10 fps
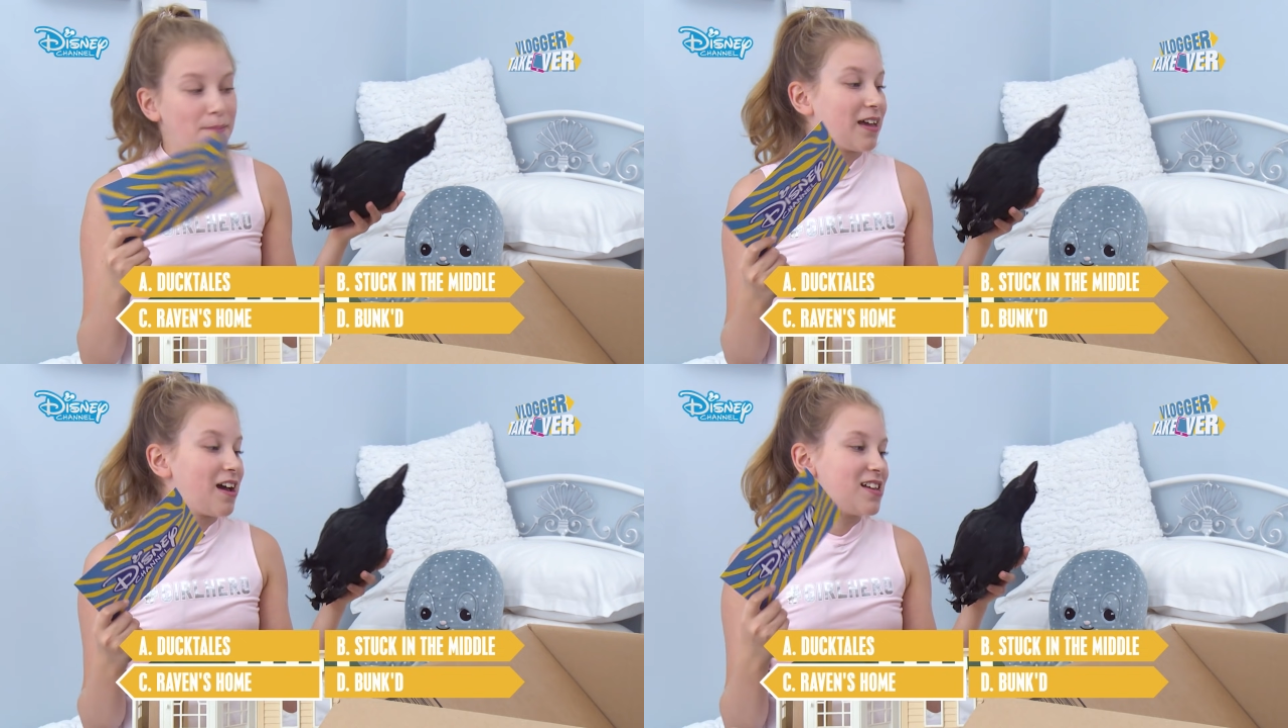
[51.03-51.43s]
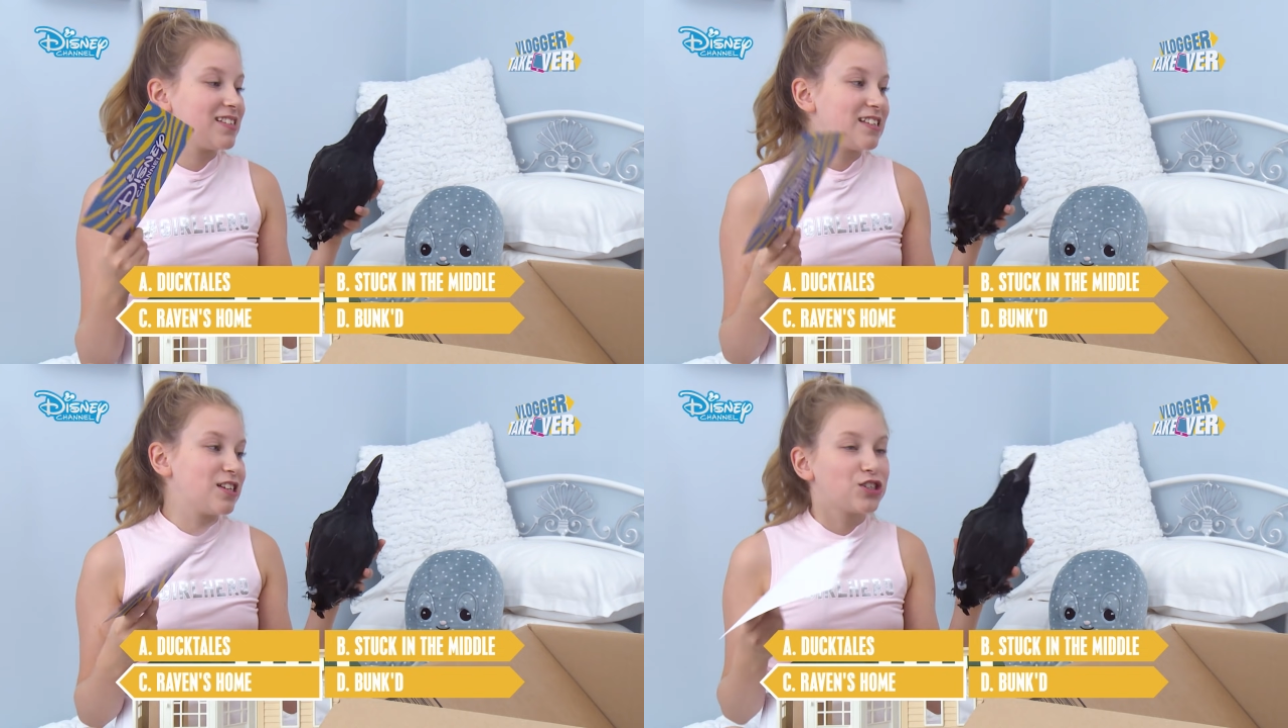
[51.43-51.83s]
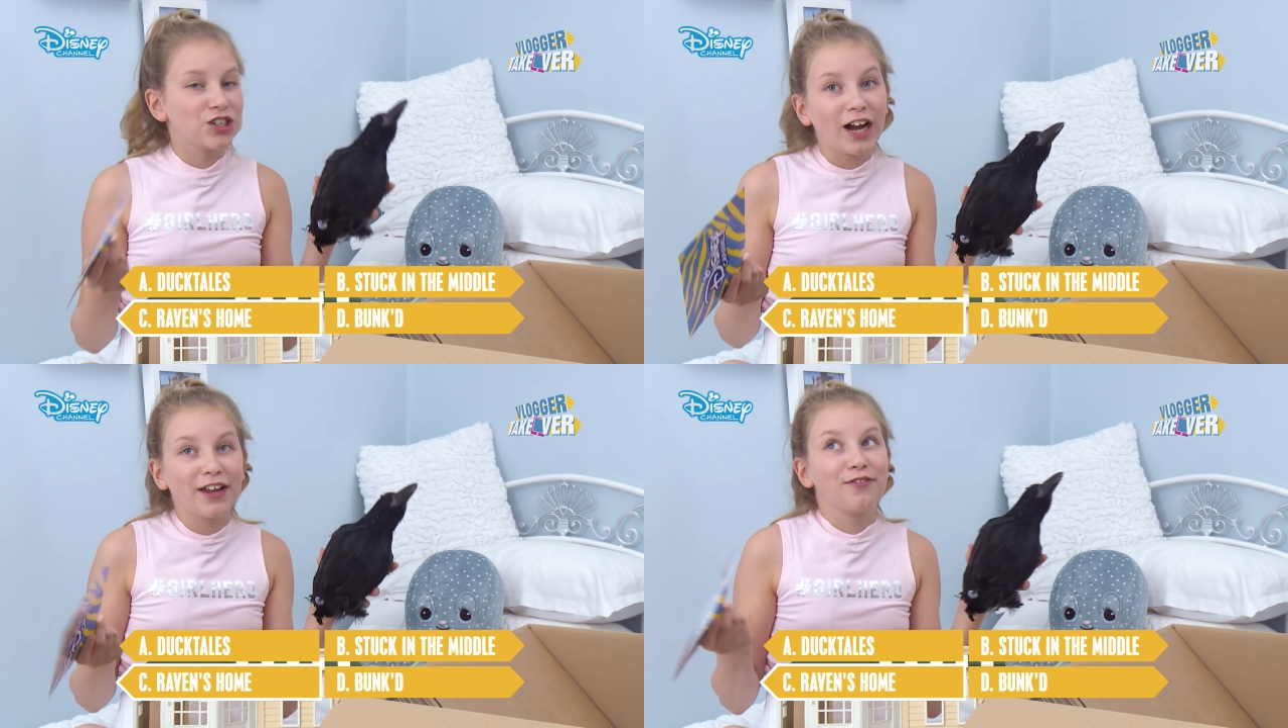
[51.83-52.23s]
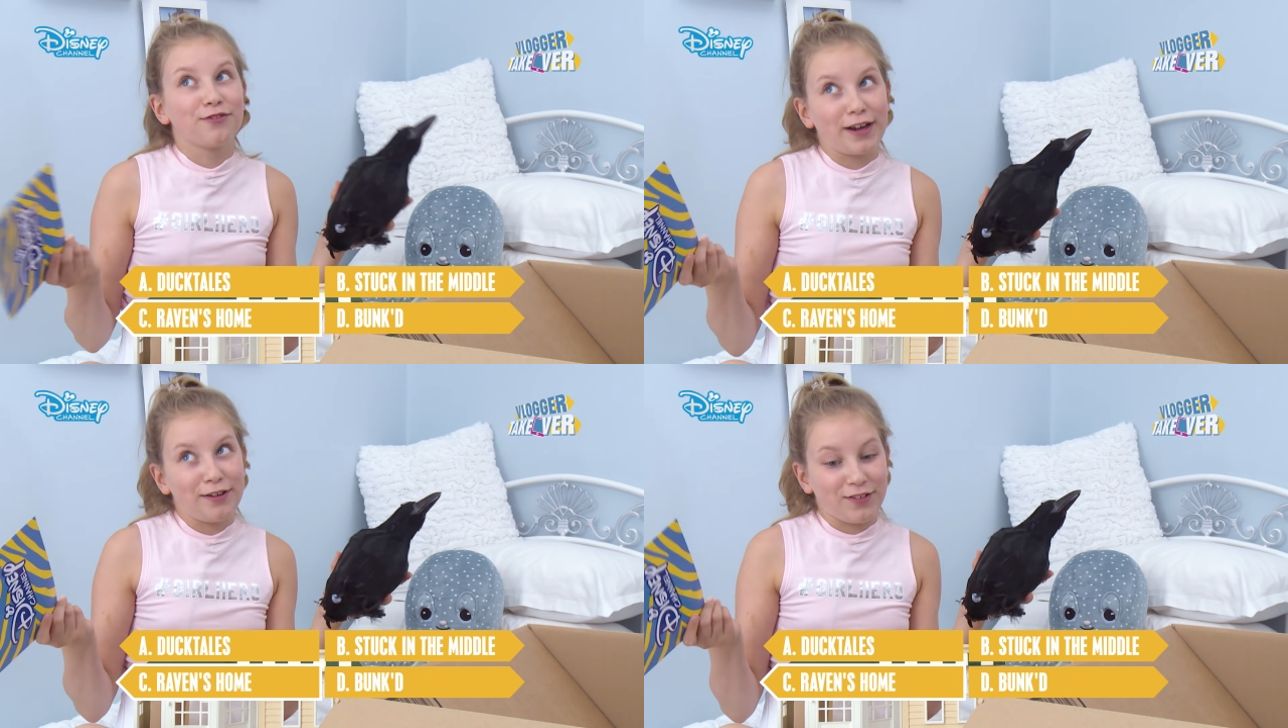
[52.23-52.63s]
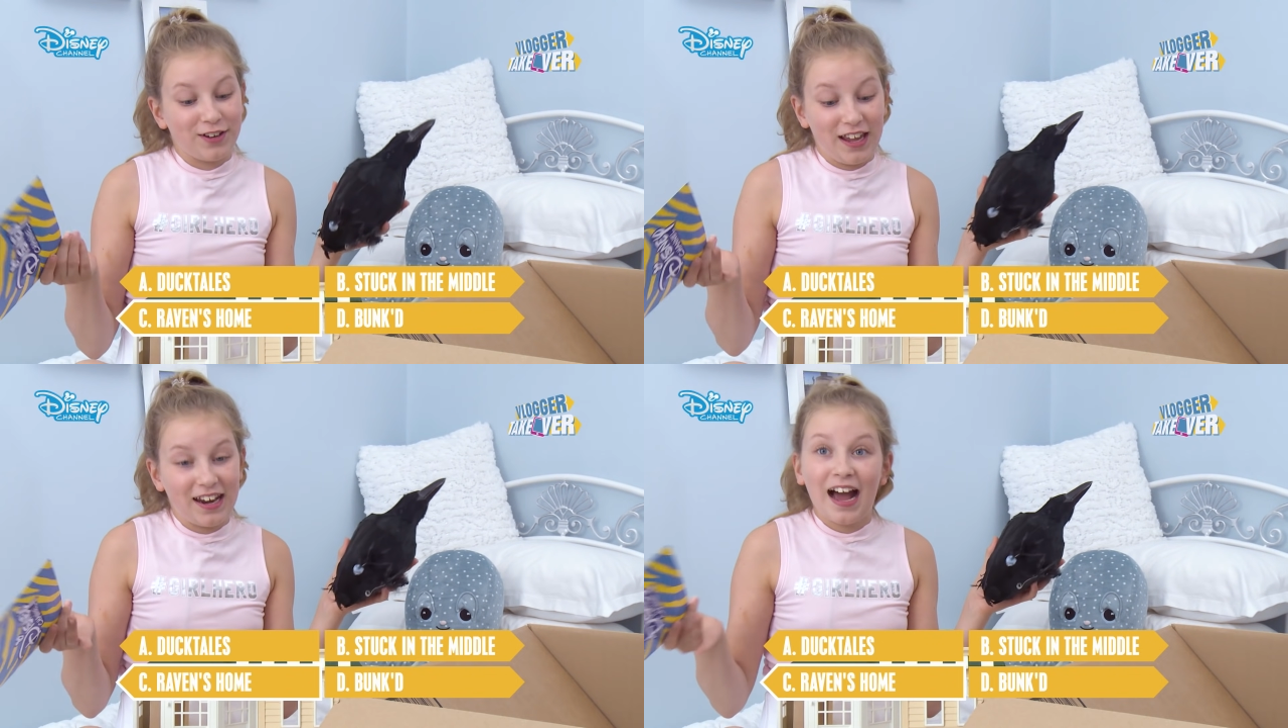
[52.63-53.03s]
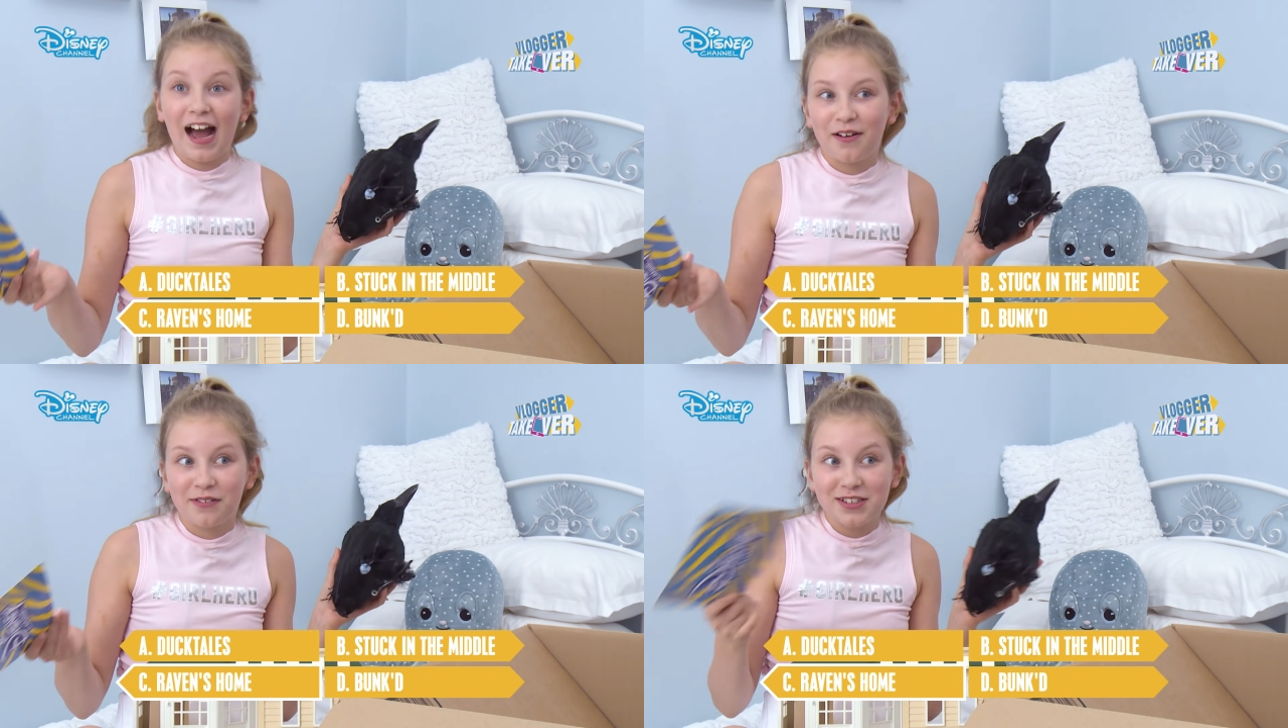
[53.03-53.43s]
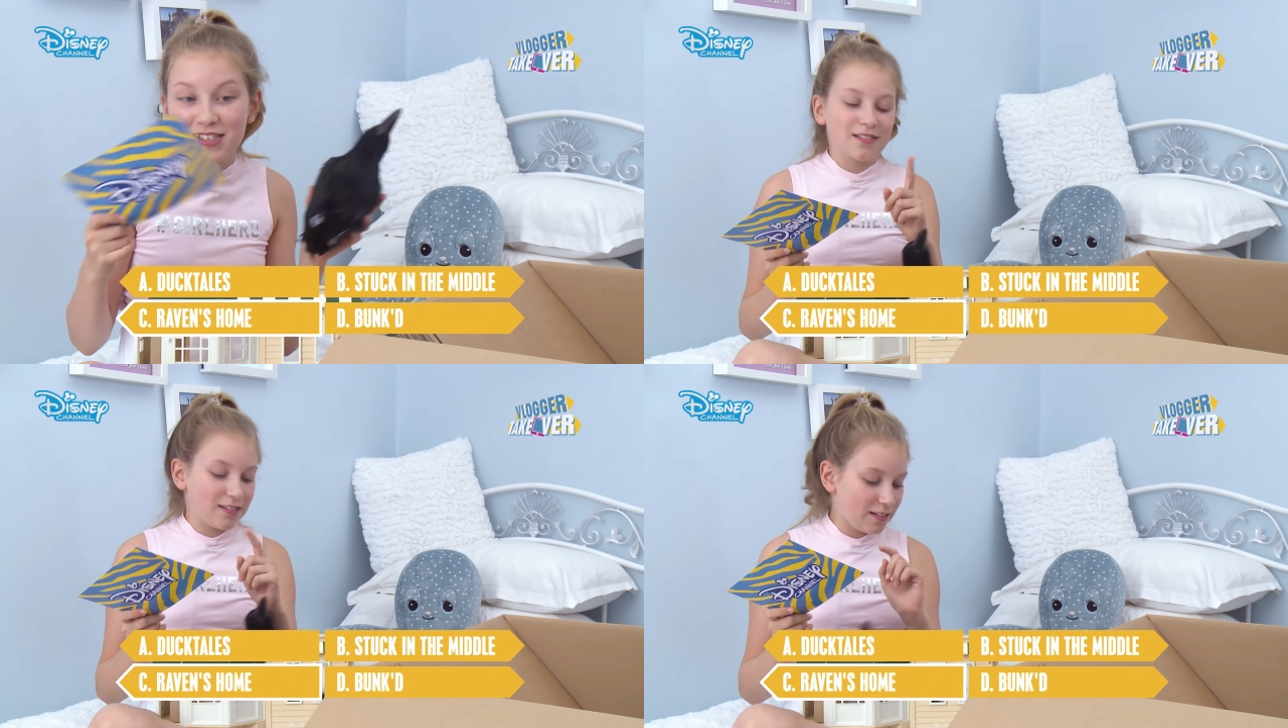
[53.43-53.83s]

because there's a giant raven in a house.